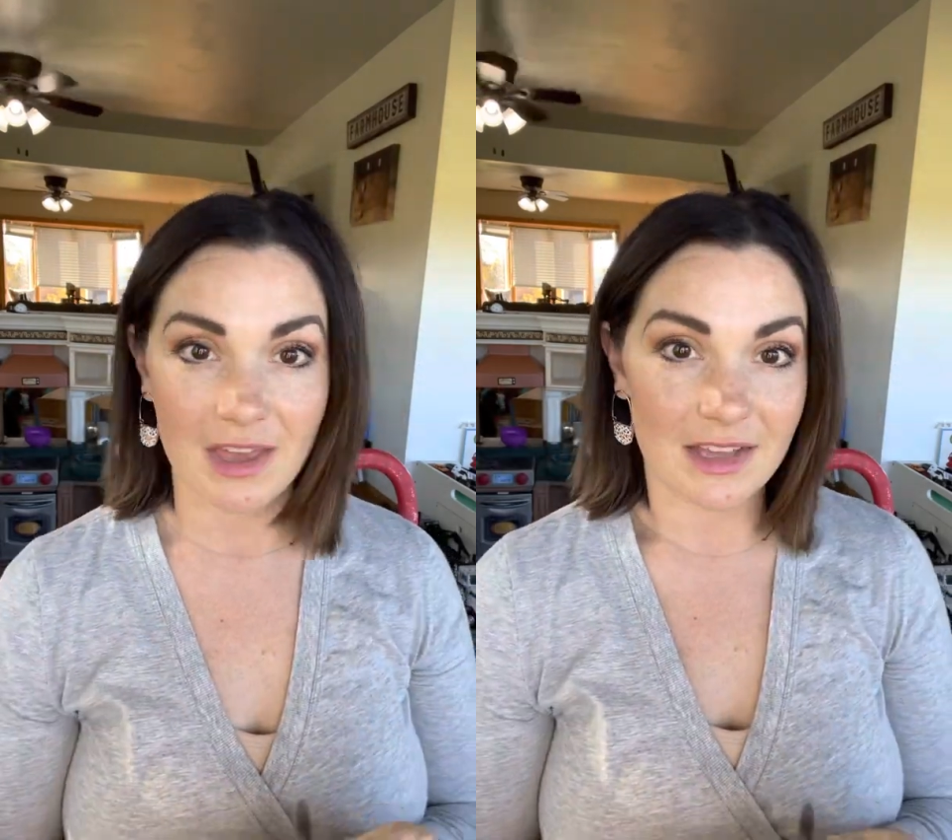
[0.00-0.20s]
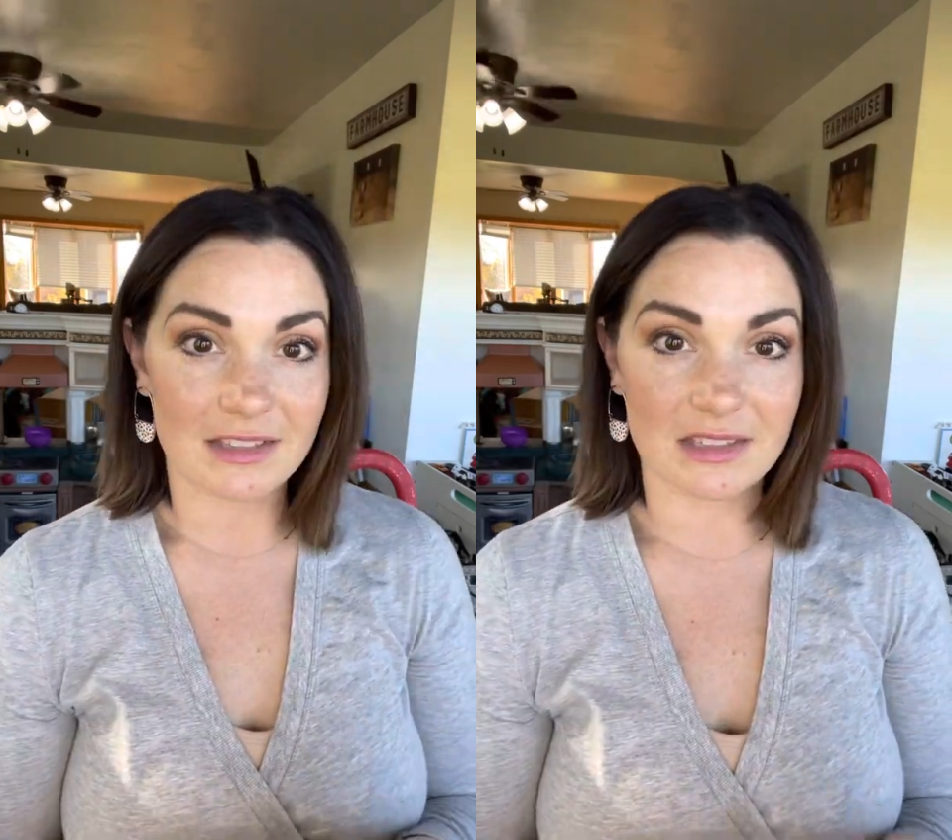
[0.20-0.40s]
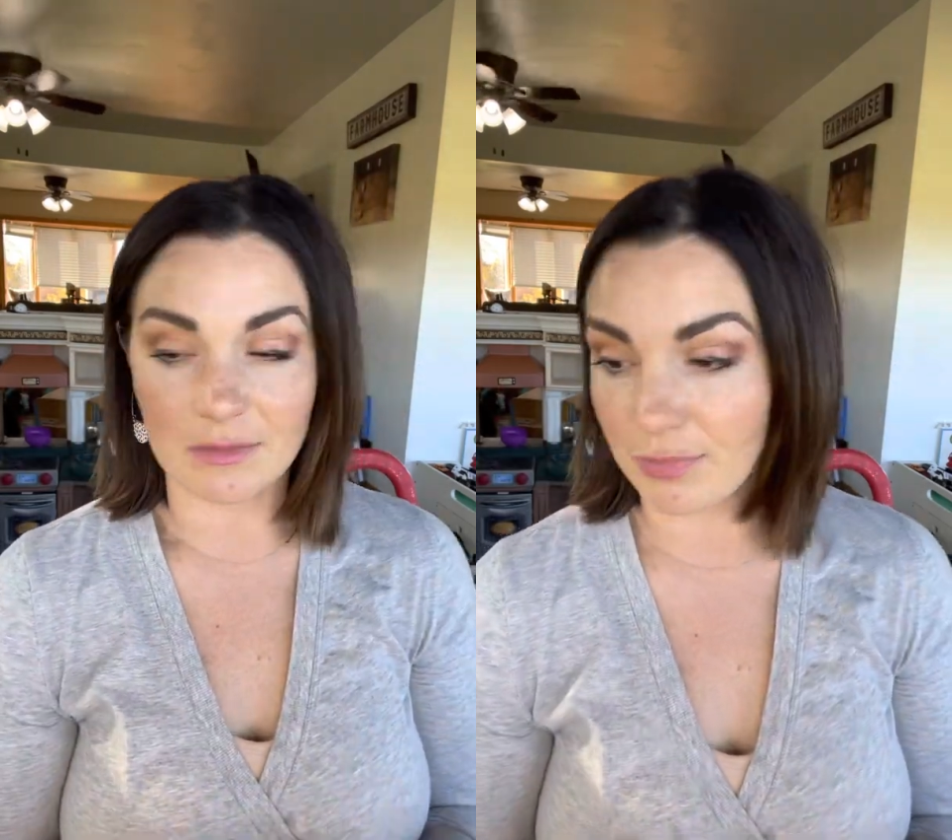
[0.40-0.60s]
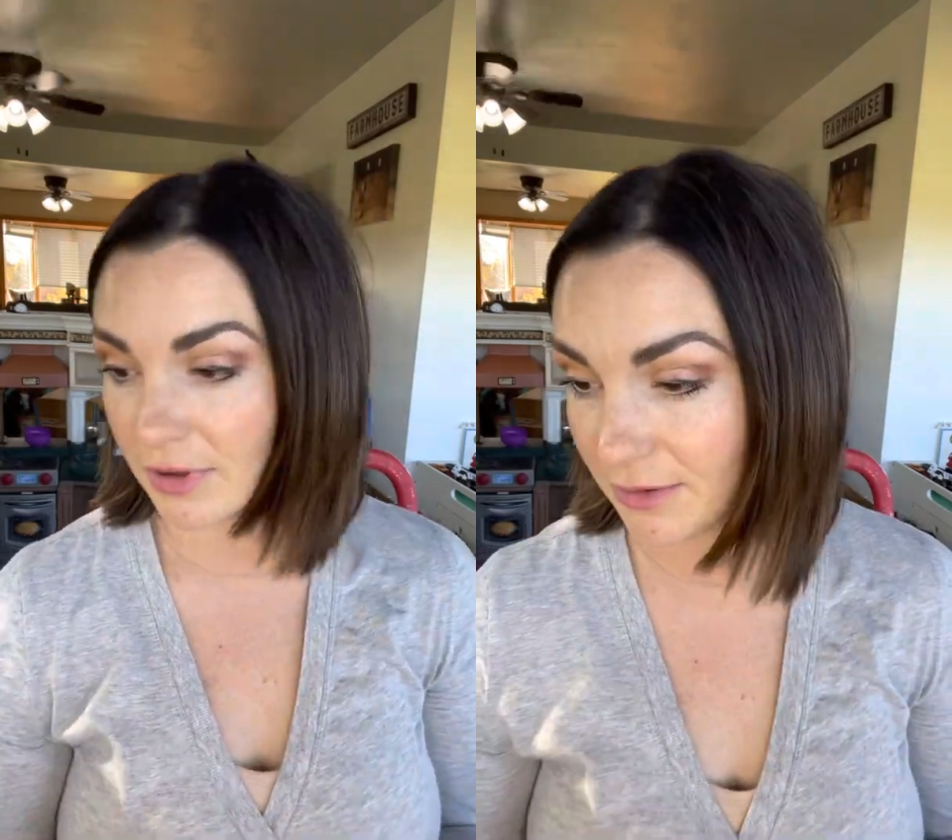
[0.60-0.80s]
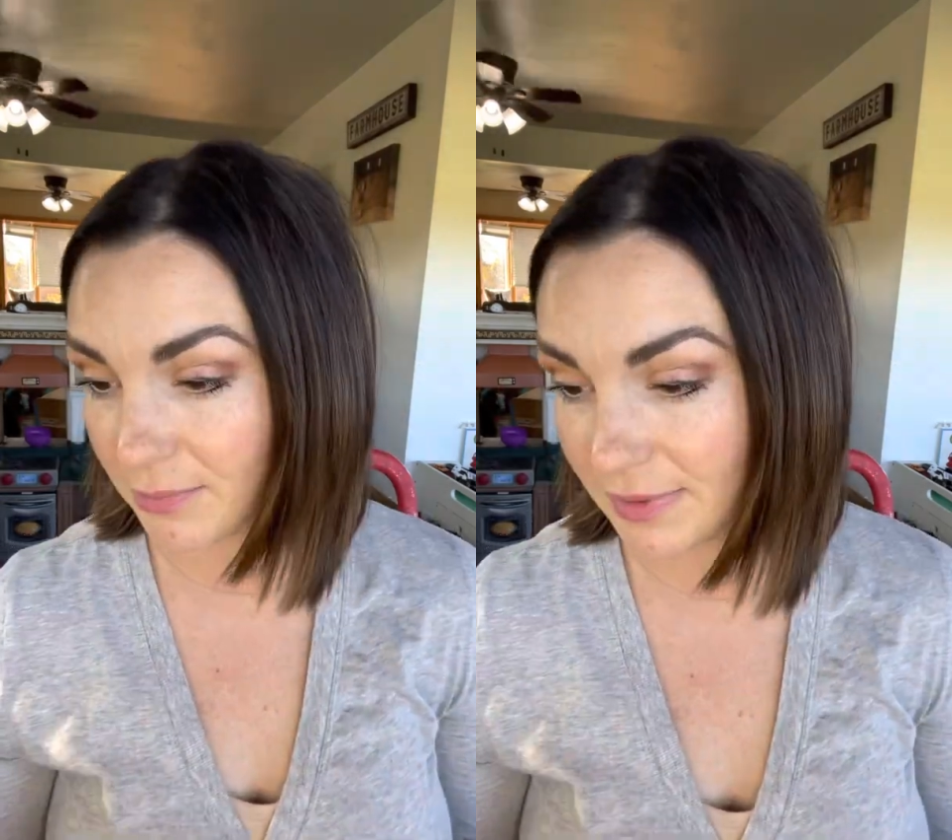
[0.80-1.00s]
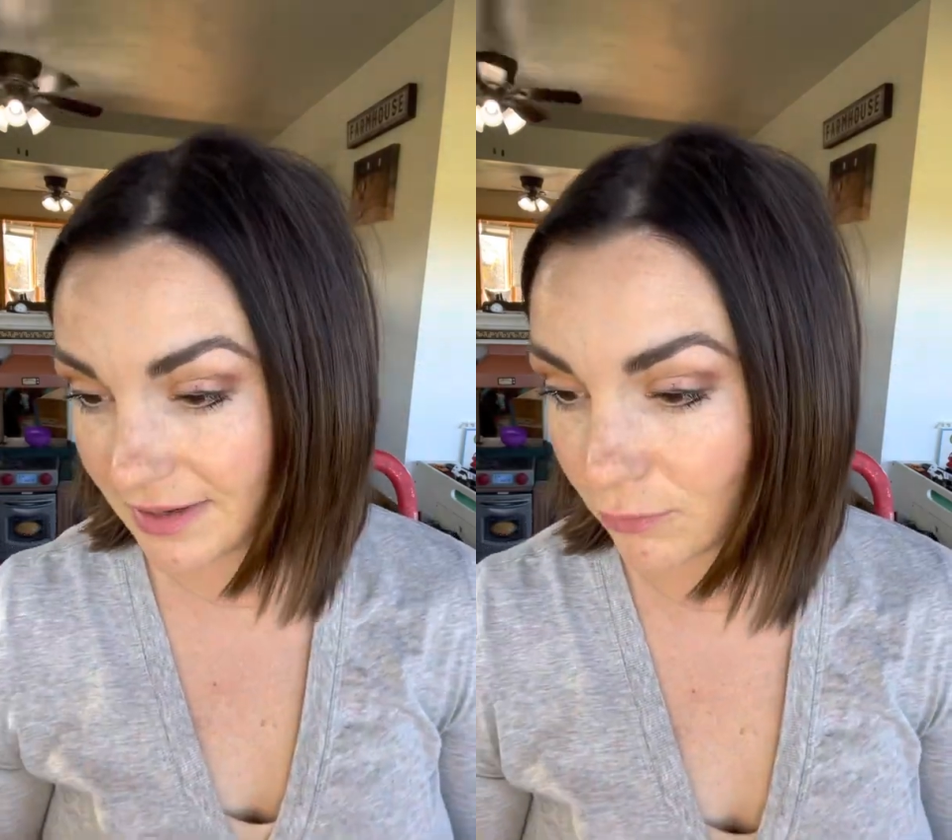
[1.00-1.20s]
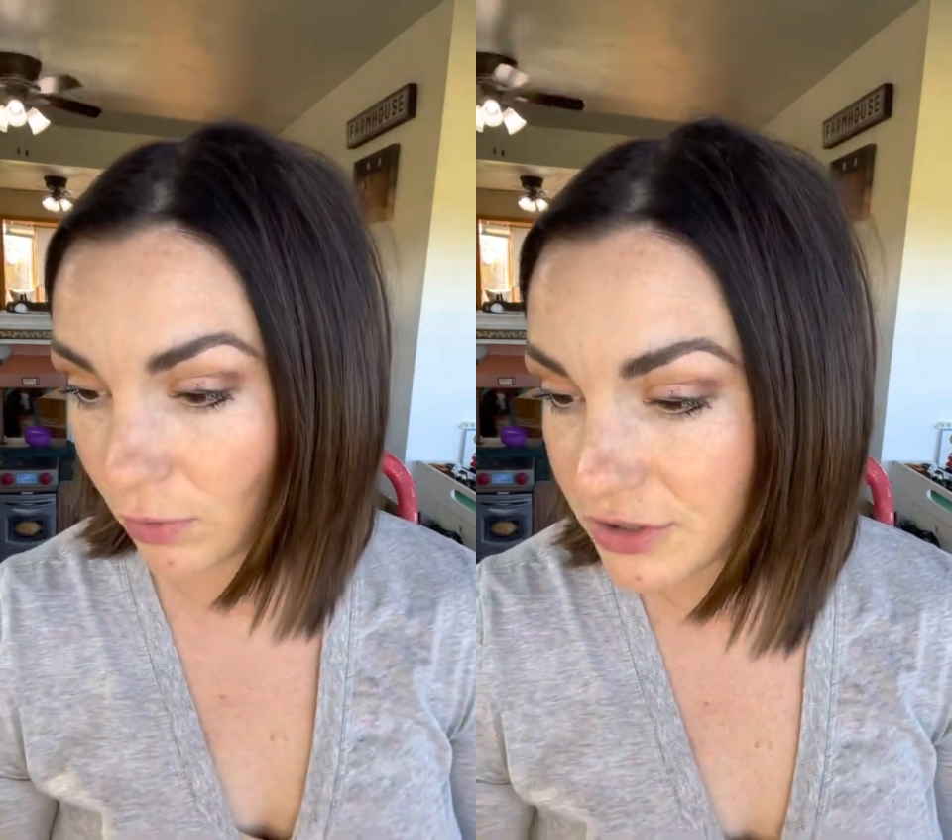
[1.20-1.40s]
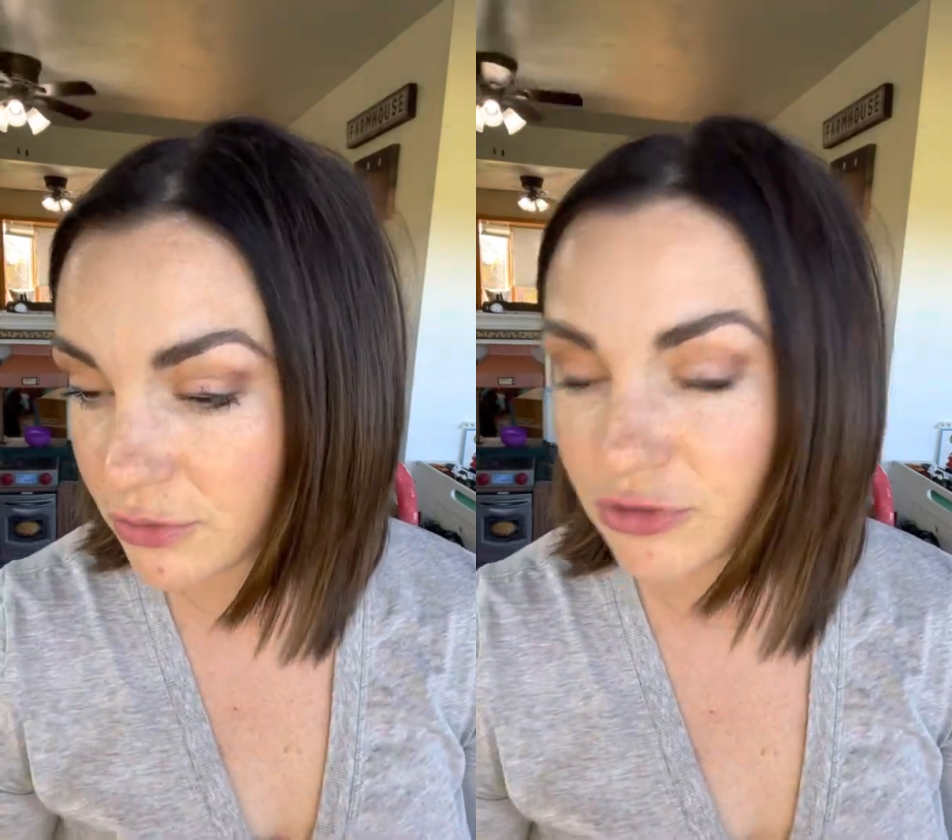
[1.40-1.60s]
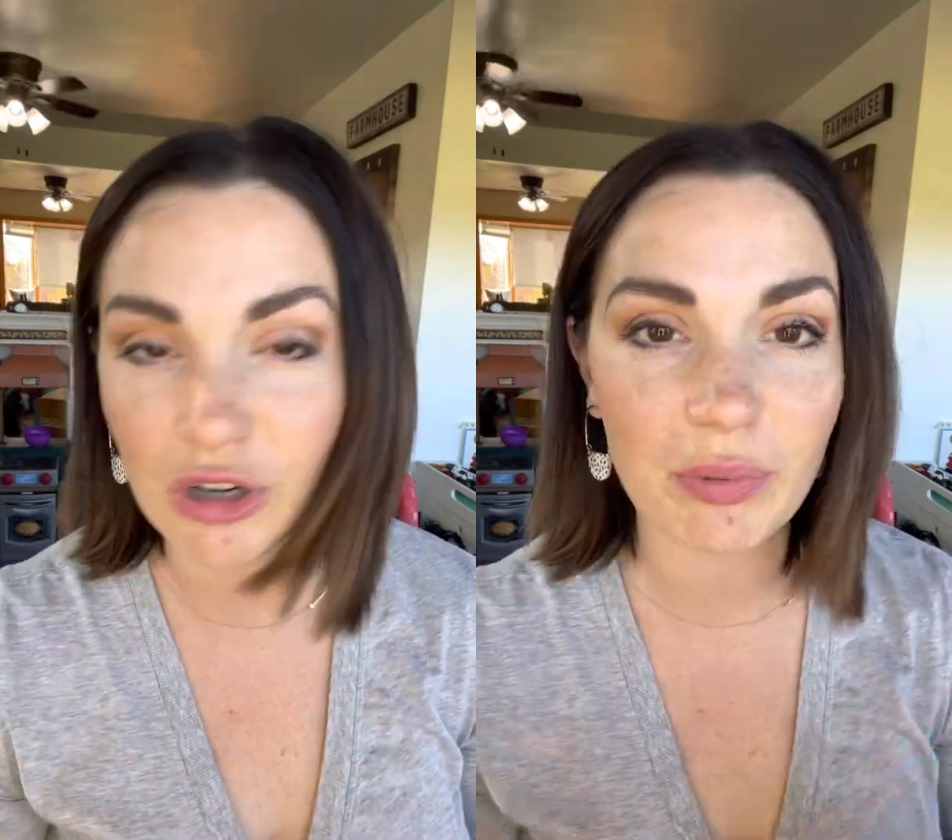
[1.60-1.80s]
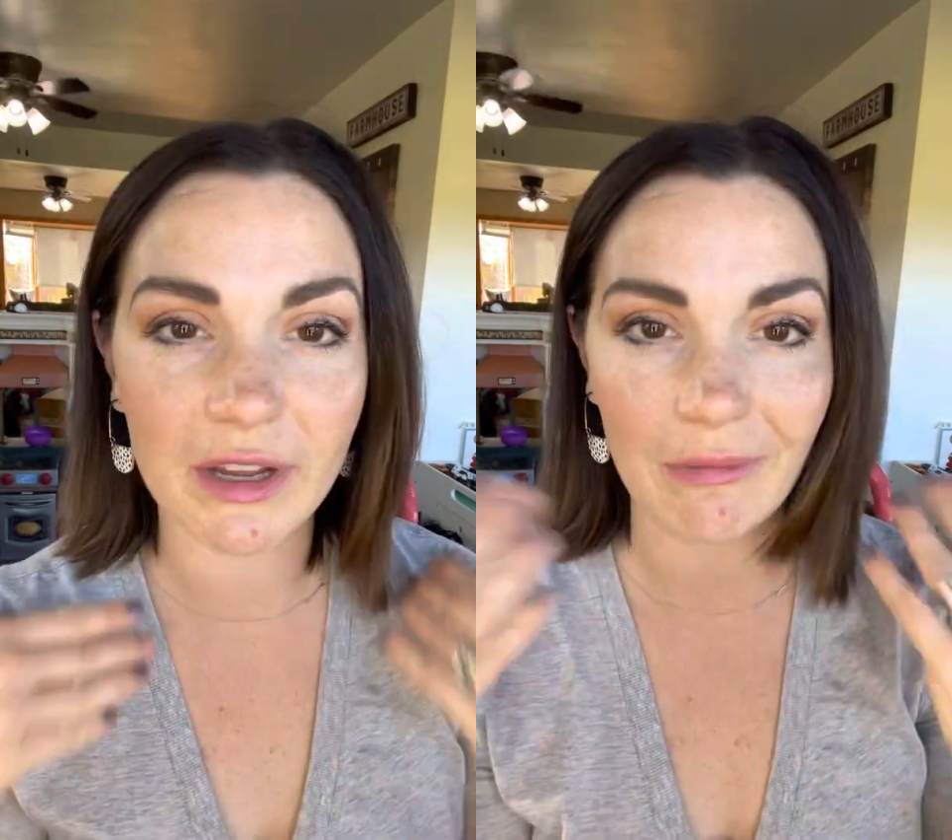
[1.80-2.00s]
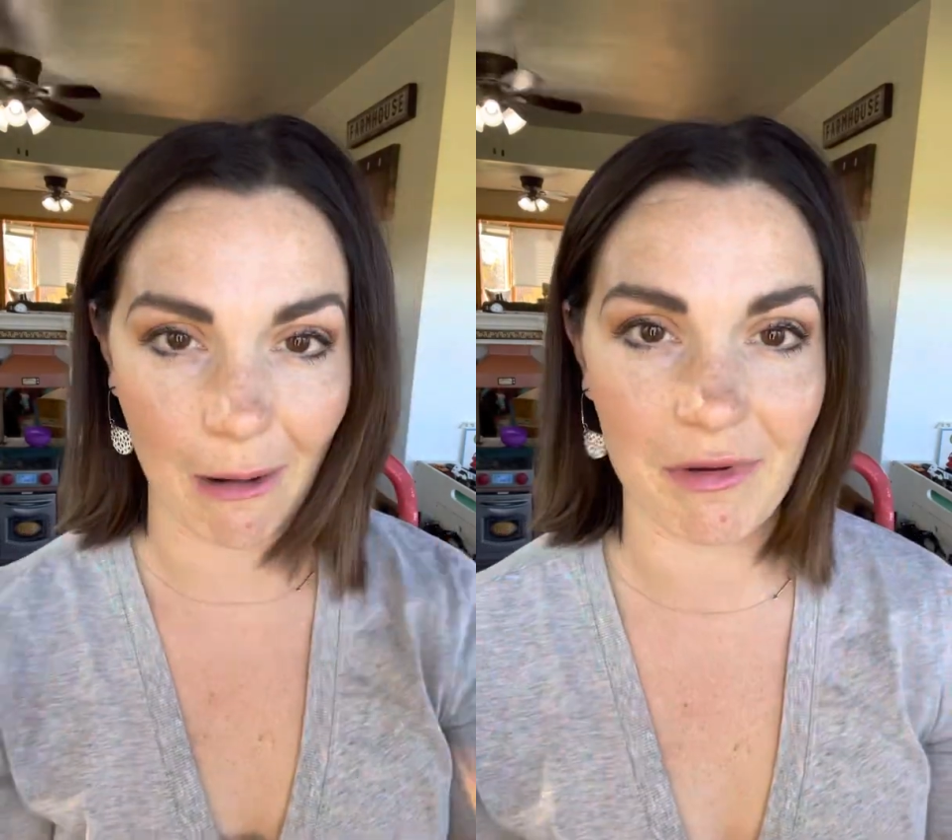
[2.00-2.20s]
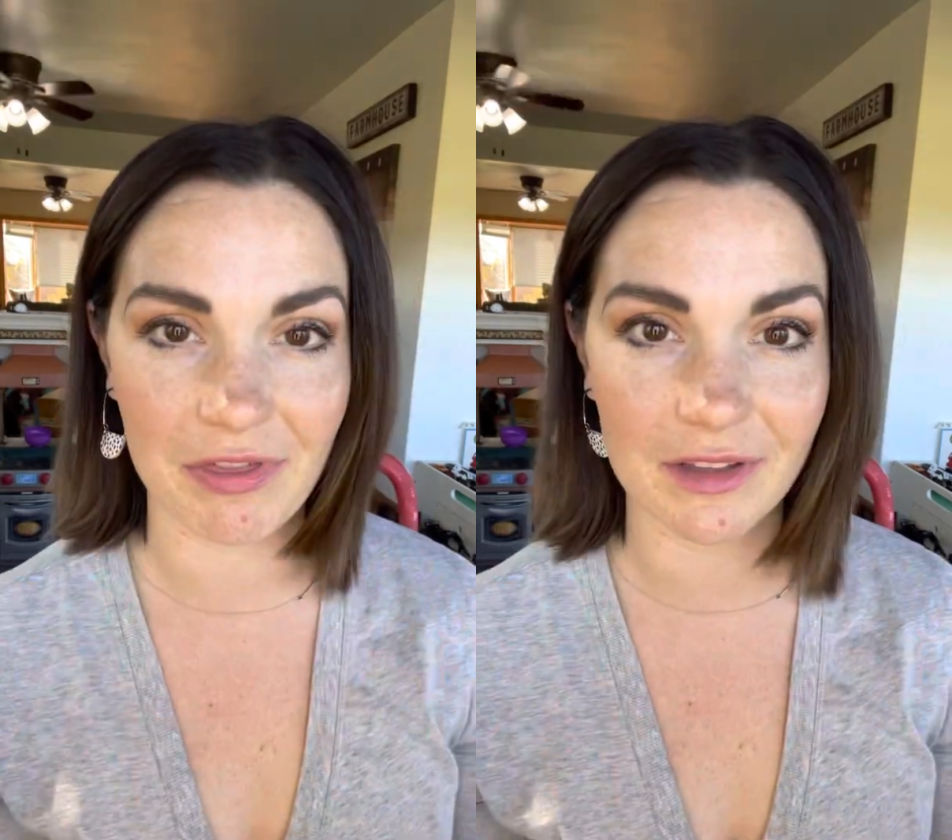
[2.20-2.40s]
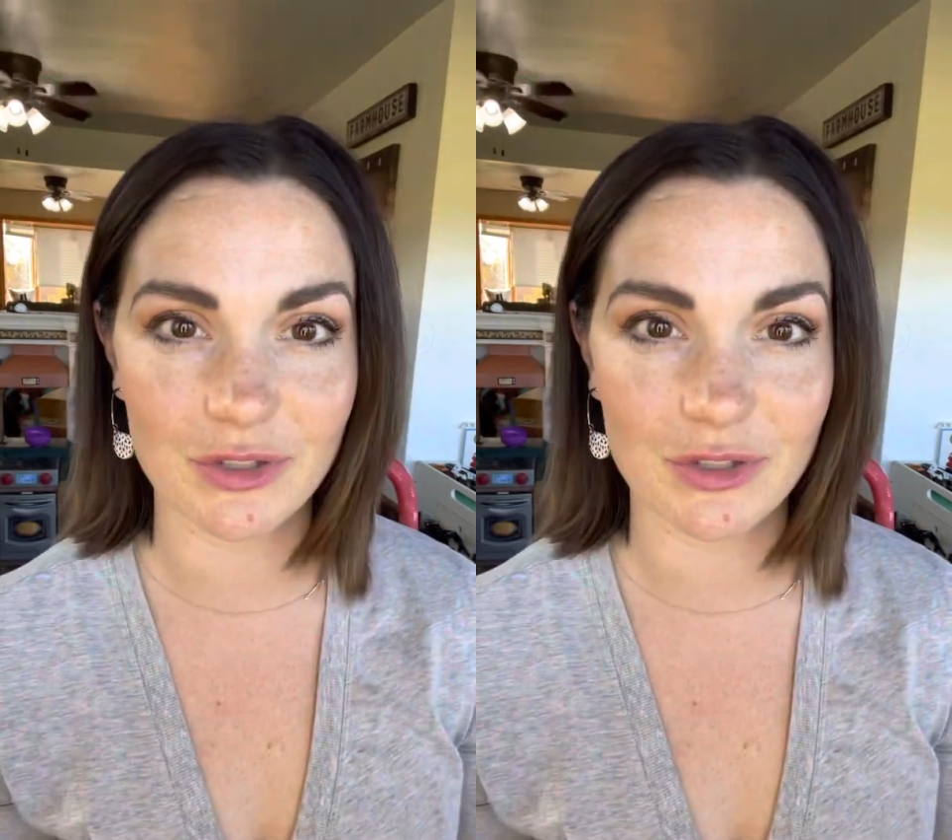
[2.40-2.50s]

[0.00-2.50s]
It's simple. I mean, once you start playing around with it,